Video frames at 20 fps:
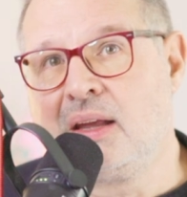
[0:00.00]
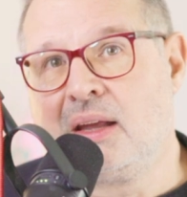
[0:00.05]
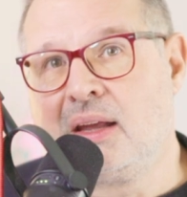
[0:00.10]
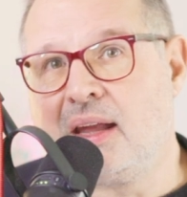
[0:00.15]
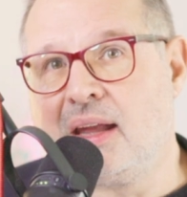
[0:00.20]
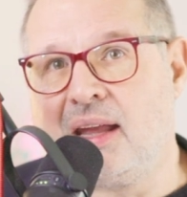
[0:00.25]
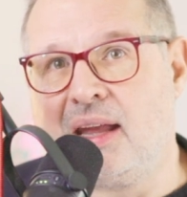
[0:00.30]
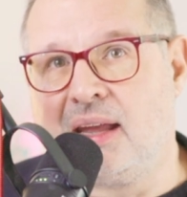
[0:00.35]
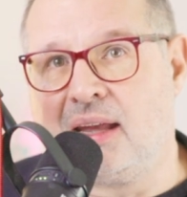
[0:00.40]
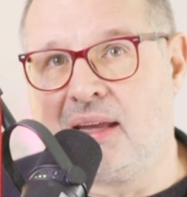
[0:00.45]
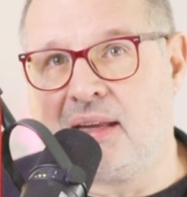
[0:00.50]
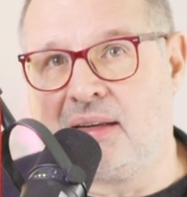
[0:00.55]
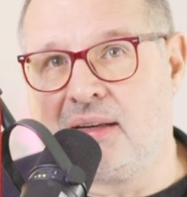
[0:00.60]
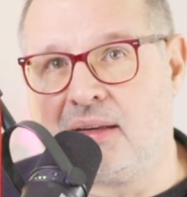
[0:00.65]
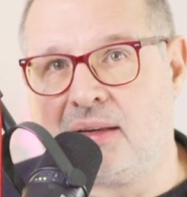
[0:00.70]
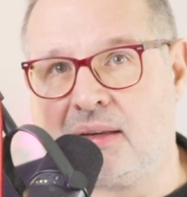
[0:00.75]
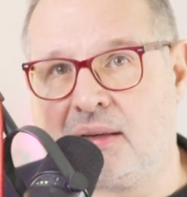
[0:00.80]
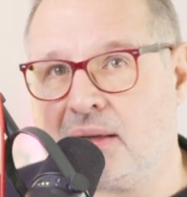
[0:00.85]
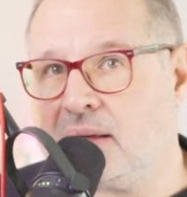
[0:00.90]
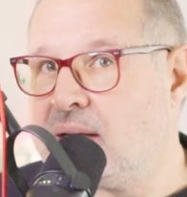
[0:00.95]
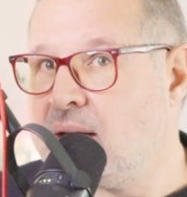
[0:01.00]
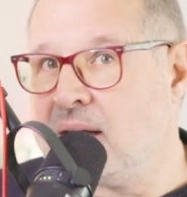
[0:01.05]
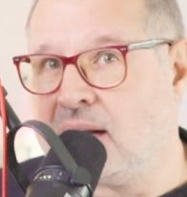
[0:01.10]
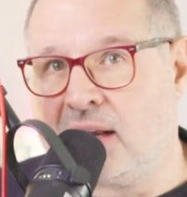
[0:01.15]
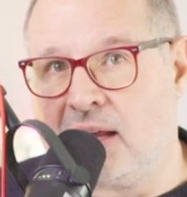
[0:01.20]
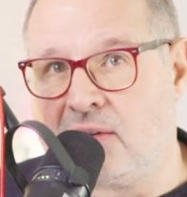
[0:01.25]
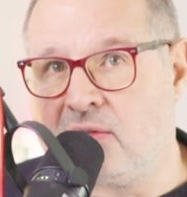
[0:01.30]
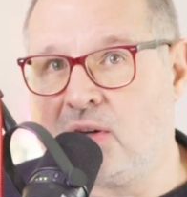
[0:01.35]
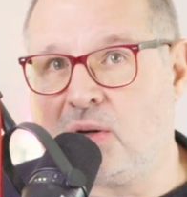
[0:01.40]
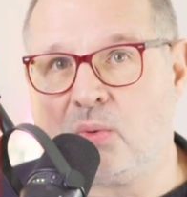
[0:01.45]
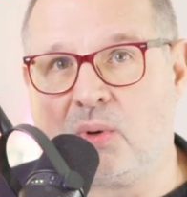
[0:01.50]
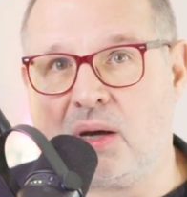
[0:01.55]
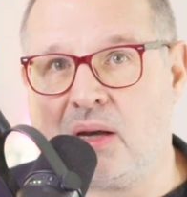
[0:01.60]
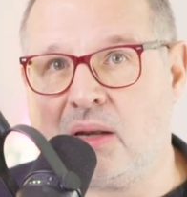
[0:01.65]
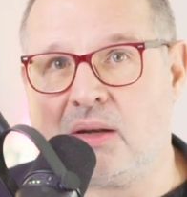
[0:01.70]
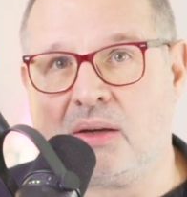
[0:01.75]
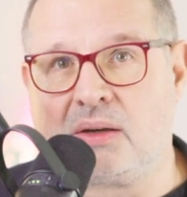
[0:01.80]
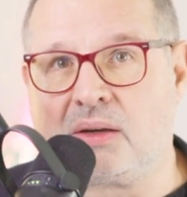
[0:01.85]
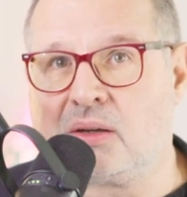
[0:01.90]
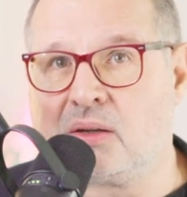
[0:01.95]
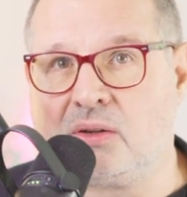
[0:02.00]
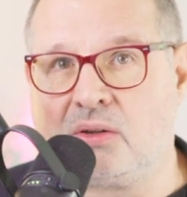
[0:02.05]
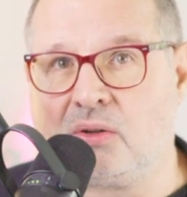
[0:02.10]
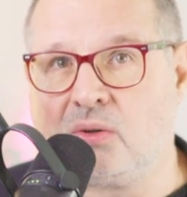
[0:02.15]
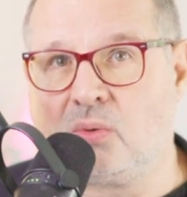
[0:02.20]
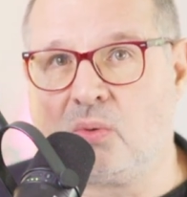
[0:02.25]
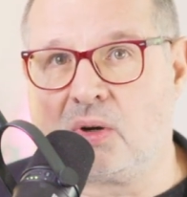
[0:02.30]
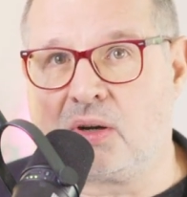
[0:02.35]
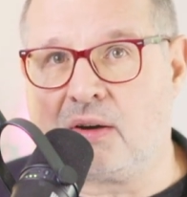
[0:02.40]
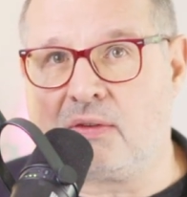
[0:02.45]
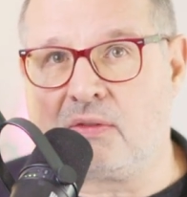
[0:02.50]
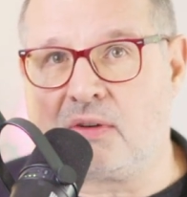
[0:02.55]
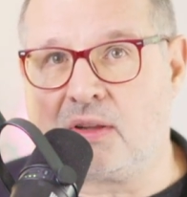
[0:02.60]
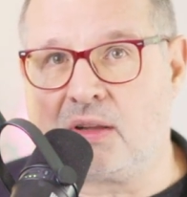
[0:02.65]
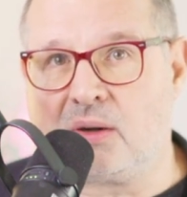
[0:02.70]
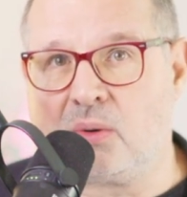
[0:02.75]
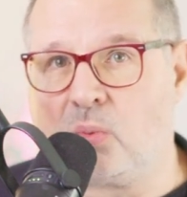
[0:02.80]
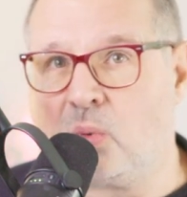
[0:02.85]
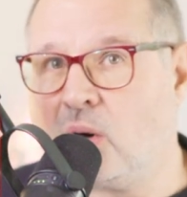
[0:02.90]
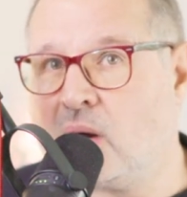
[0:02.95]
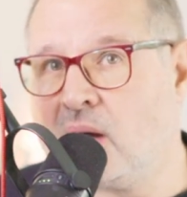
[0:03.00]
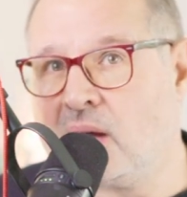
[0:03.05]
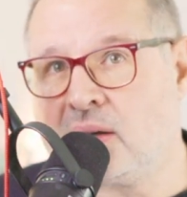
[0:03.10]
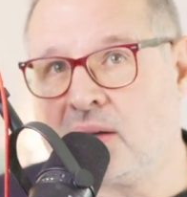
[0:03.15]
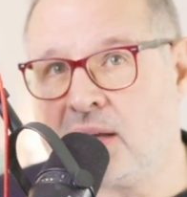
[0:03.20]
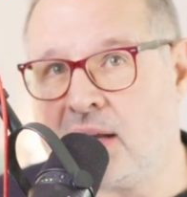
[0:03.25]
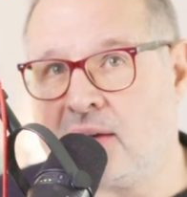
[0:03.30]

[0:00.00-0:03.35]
And uh, and everyone can do whatever they want.